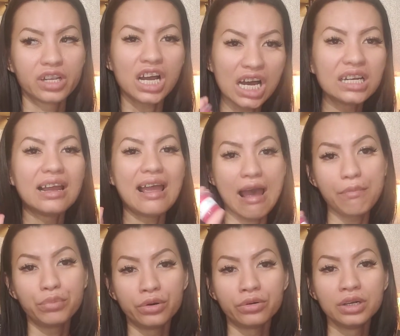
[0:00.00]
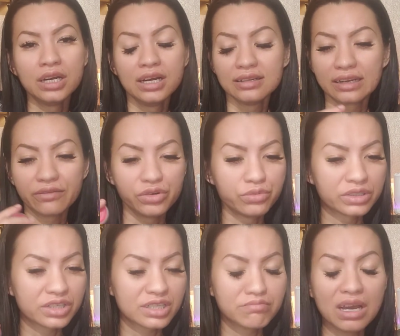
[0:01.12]
cut apple like if you were
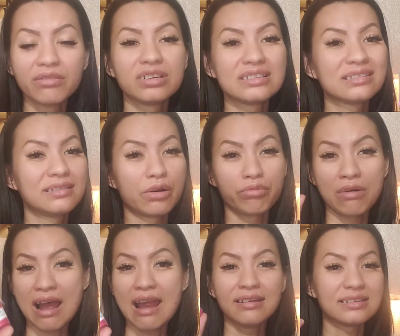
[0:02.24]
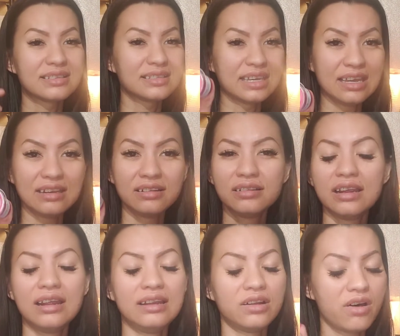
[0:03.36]
to smell the the rind, the skin,
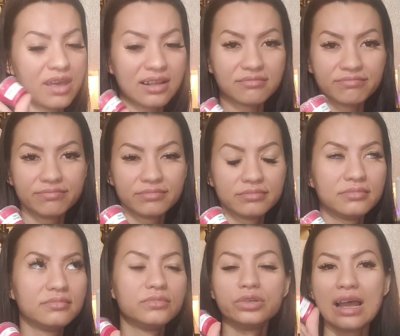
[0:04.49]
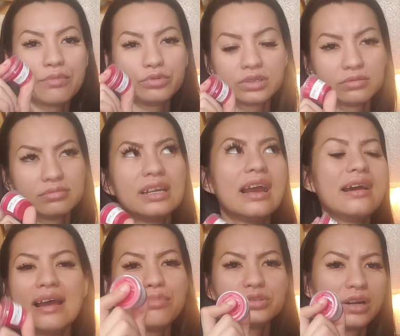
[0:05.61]
and all that. Well, oh, apple don't. Yeah,
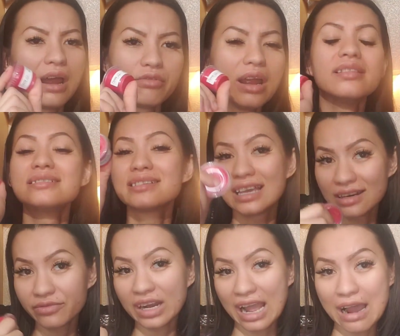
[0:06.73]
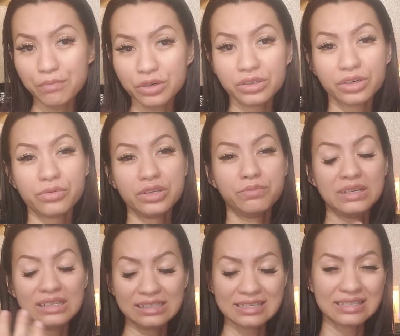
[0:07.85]
apple don't have the skin of an apple. You know when you're
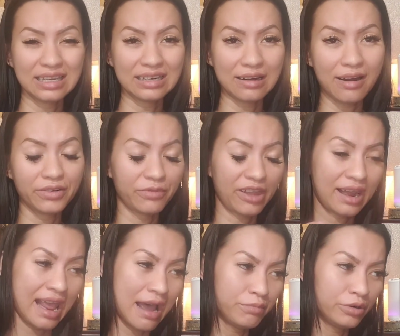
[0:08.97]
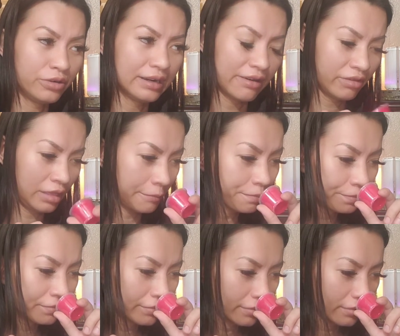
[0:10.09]
peeling the skin off of an apple and everything.
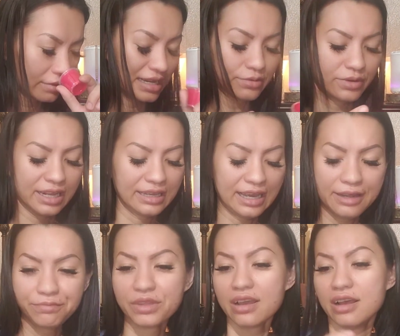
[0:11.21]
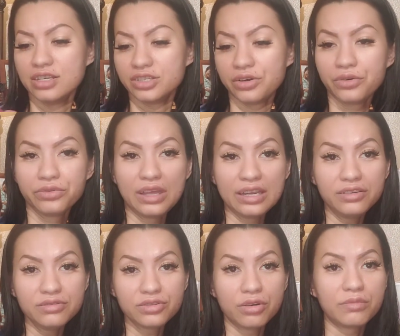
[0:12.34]
That's what I get. So thank
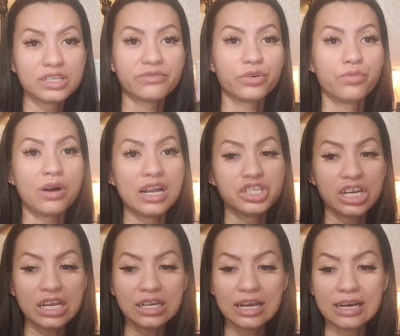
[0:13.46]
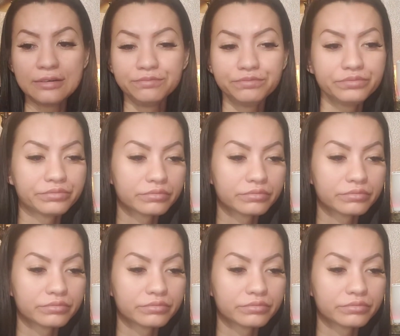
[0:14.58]
you so much for watching. Um,